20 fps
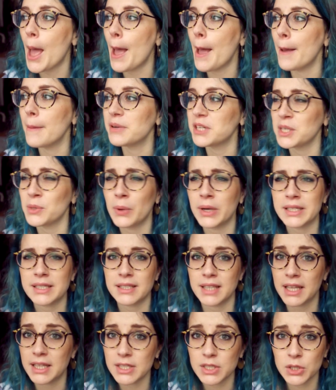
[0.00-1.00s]
She was
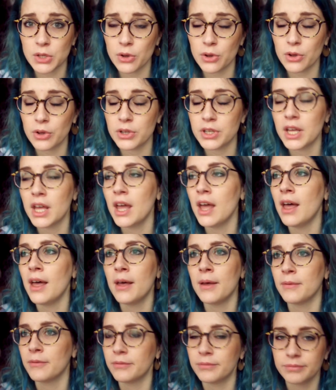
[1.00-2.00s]
censored,
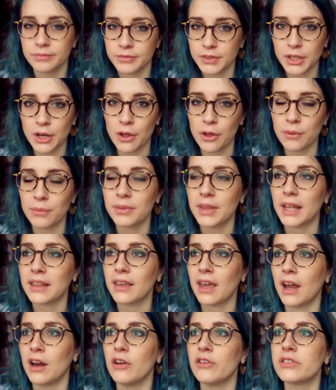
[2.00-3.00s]
you know, that
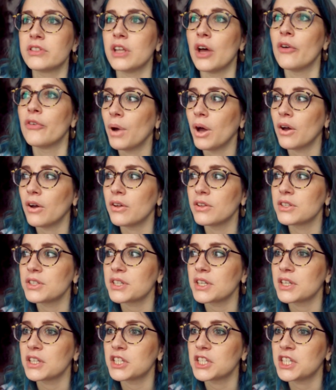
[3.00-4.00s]
kind of stuff. But
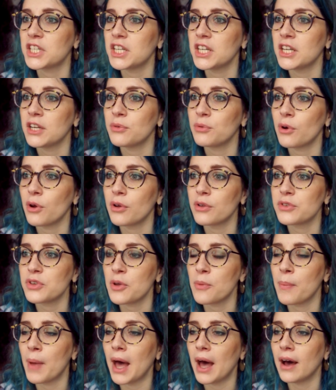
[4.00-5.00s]
she wrote
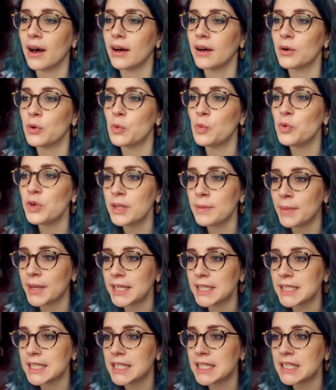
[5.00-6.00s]
about
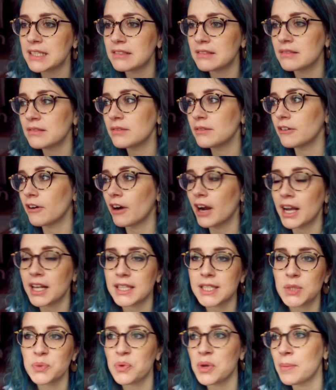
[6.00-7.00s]
women
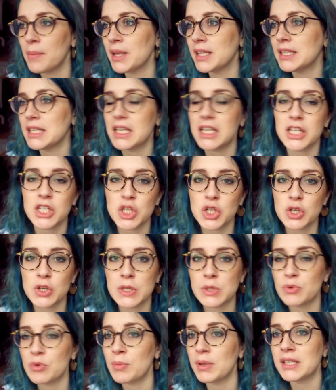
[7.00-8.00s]
rights, women issues,
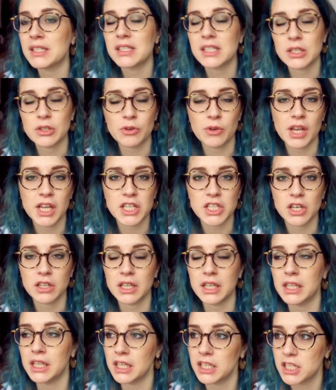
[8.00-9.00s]
women's situation
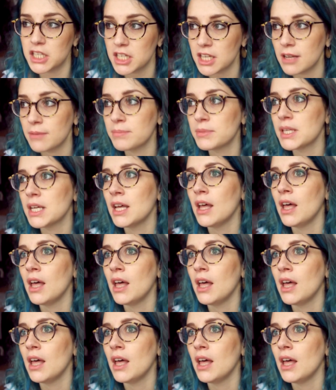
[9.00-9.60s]
in Egypt.